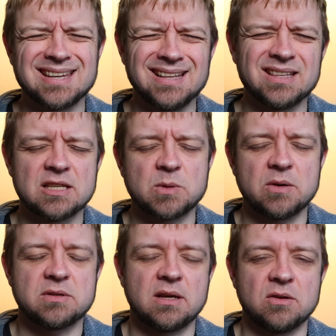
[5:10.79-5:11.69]
say it like this,
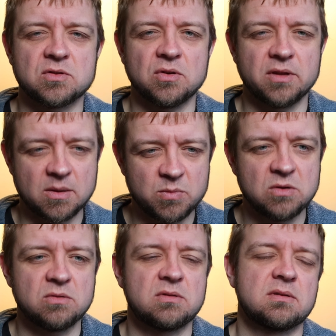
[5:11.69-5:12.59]
but I would say you know certainly
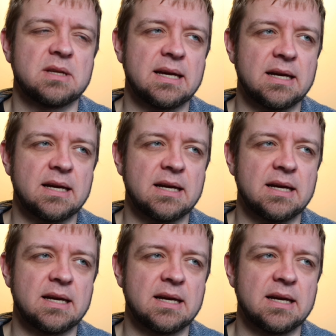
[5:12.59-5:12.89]
abuse,